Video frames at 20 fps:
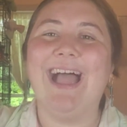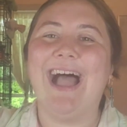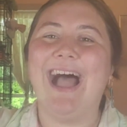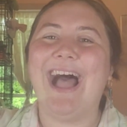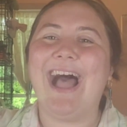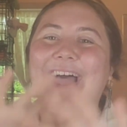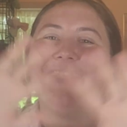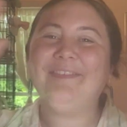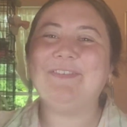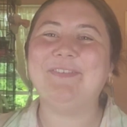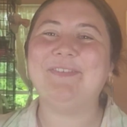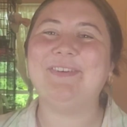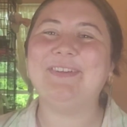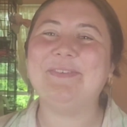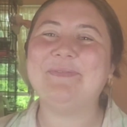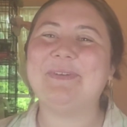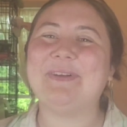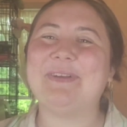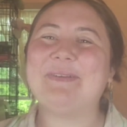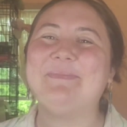everyone and
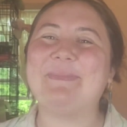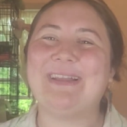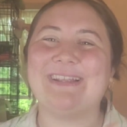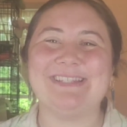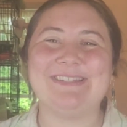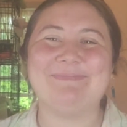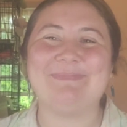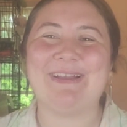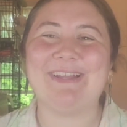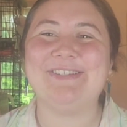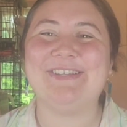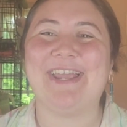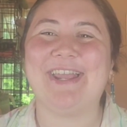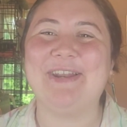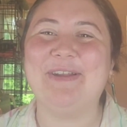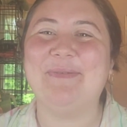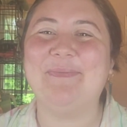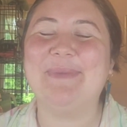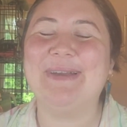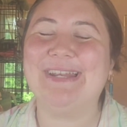welcome back to my
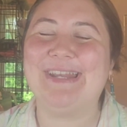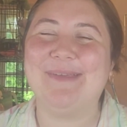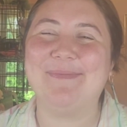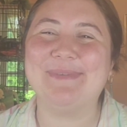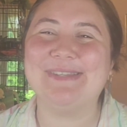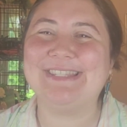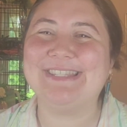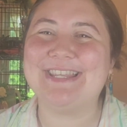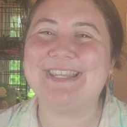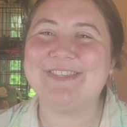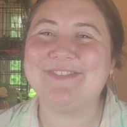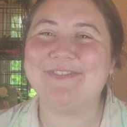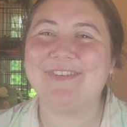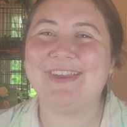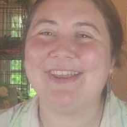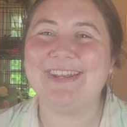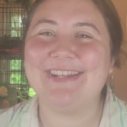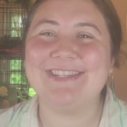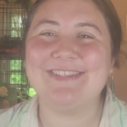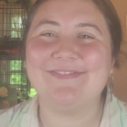channel. My name is Desiree
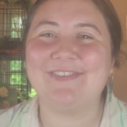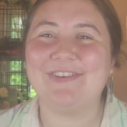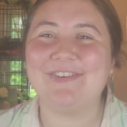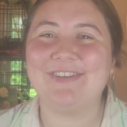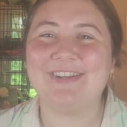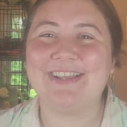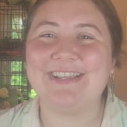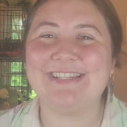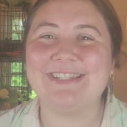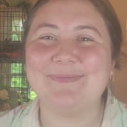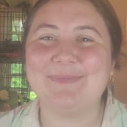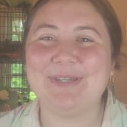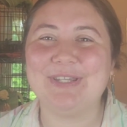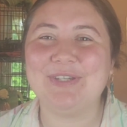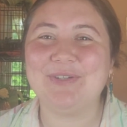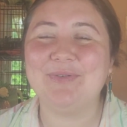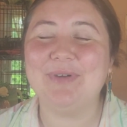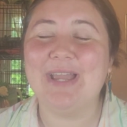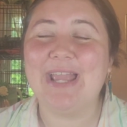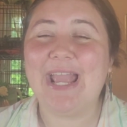and it's very nice to meet
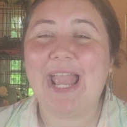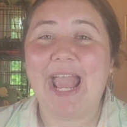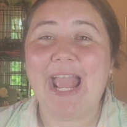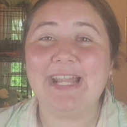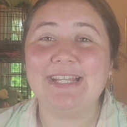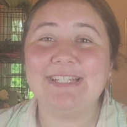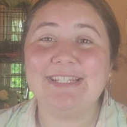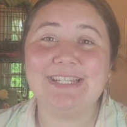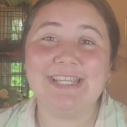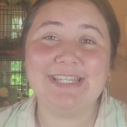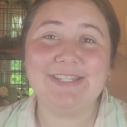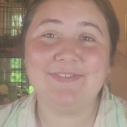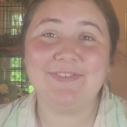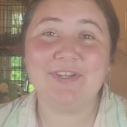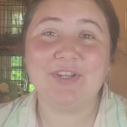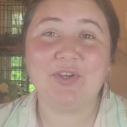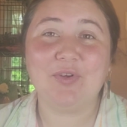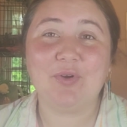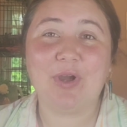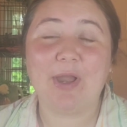you. In today's
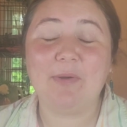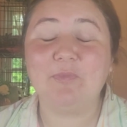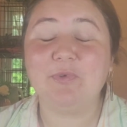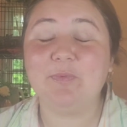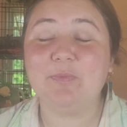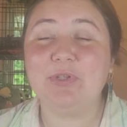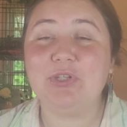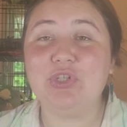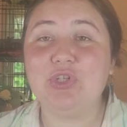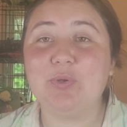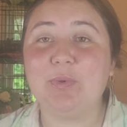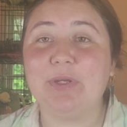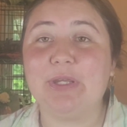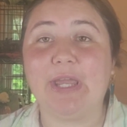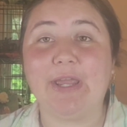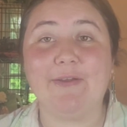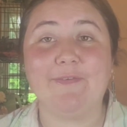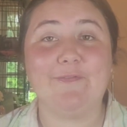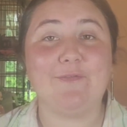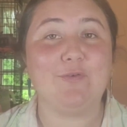video, I'm going to be
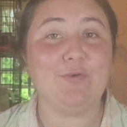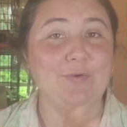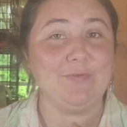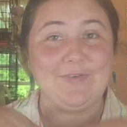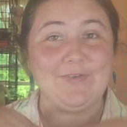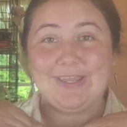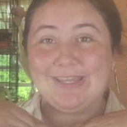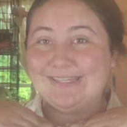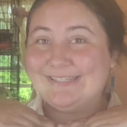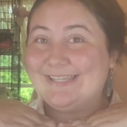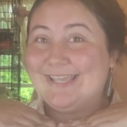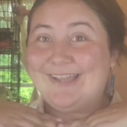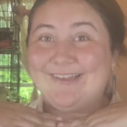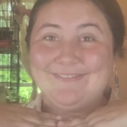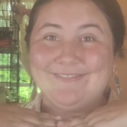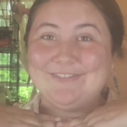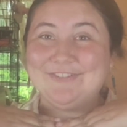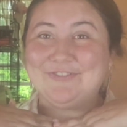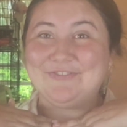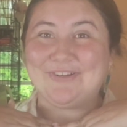doing a full face
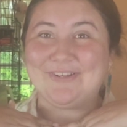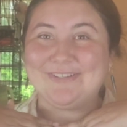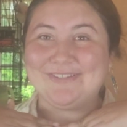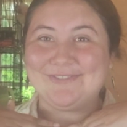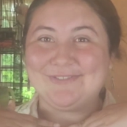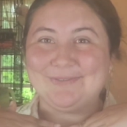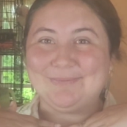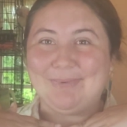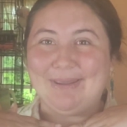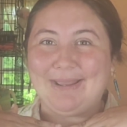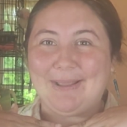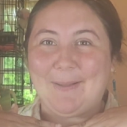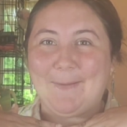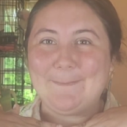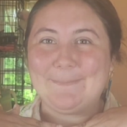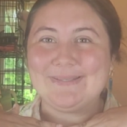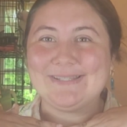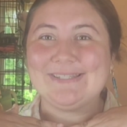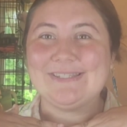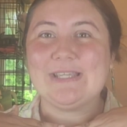of drugstore makeup.
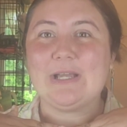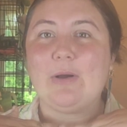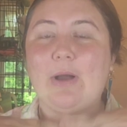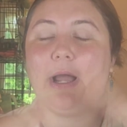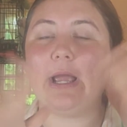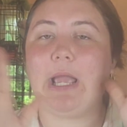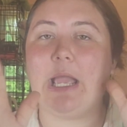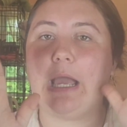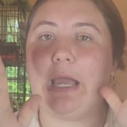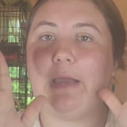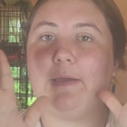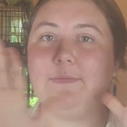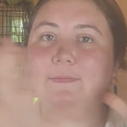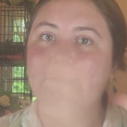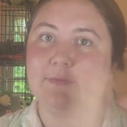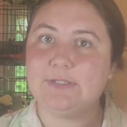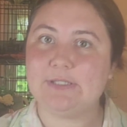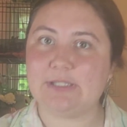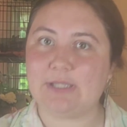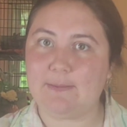So I have
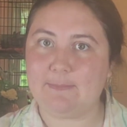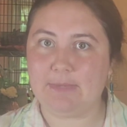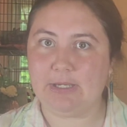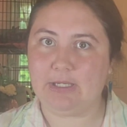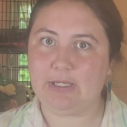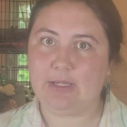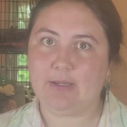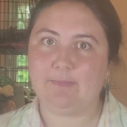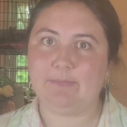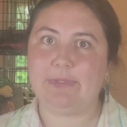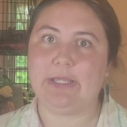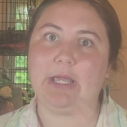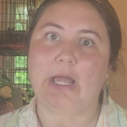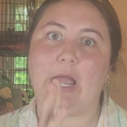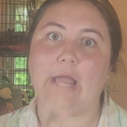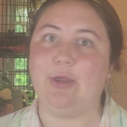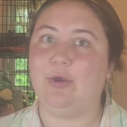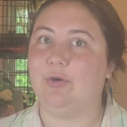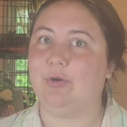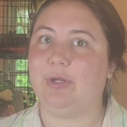some makeup that
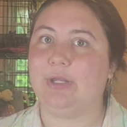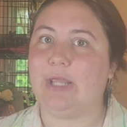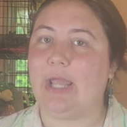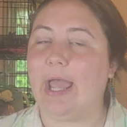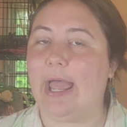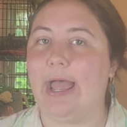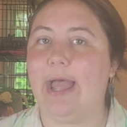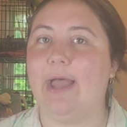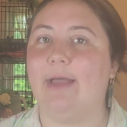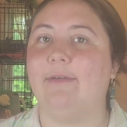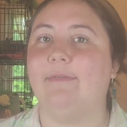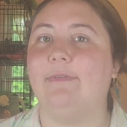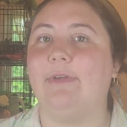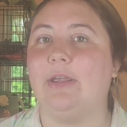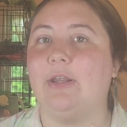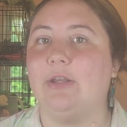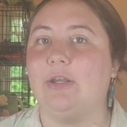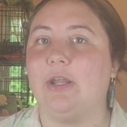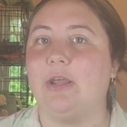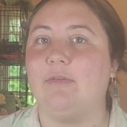I already have
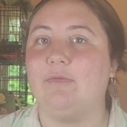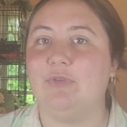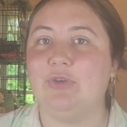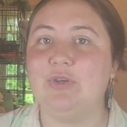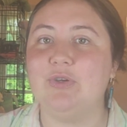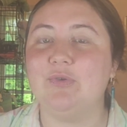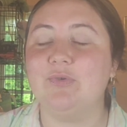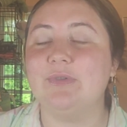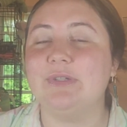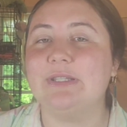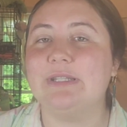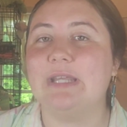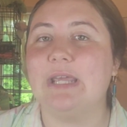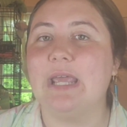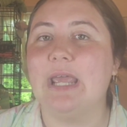and have used,